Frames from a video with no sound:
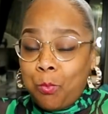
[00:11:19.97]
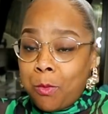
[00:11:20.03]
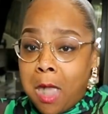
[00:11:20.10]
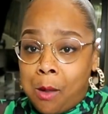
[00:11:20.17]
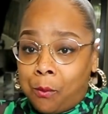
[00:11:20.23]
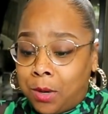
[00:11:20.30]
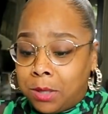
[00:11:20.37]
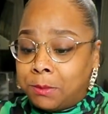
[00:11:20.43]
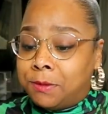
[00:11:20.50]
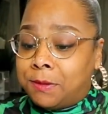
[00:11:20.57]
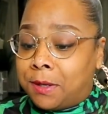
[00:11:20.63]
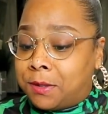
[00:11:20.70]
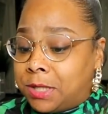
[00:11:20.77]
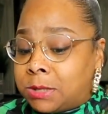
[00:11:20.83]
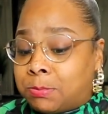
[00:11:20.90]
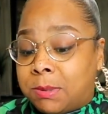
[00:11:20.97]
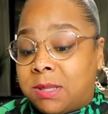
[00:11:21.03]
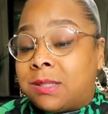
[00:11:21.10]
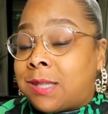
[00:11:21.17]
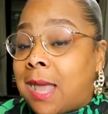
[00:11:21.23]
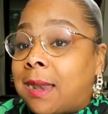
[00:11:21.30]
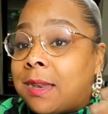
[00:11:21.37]
I want to move on this, but the
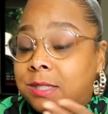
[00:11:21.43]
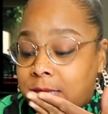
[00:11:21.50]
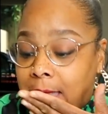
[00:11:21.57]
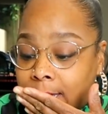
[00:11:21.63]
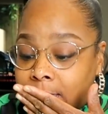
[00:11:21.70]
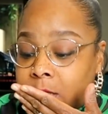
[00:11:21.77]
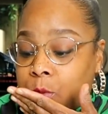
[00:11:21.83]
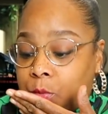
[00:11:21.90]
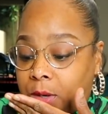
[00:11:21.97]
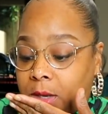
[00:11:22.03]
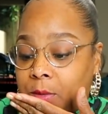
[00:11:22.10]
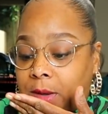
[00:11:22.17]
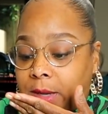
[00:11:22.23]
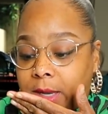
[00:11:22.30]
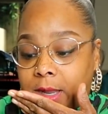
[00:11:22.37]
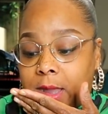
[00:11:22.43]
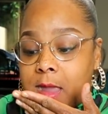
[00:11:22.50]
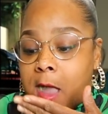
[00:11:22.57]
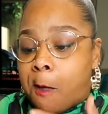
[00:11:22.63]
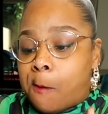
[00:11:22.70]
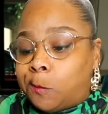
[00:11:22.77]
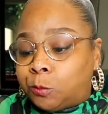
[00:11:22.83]
salad is actually really, really good,
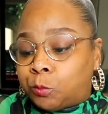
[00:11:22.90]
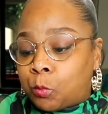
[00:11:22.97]
y'all.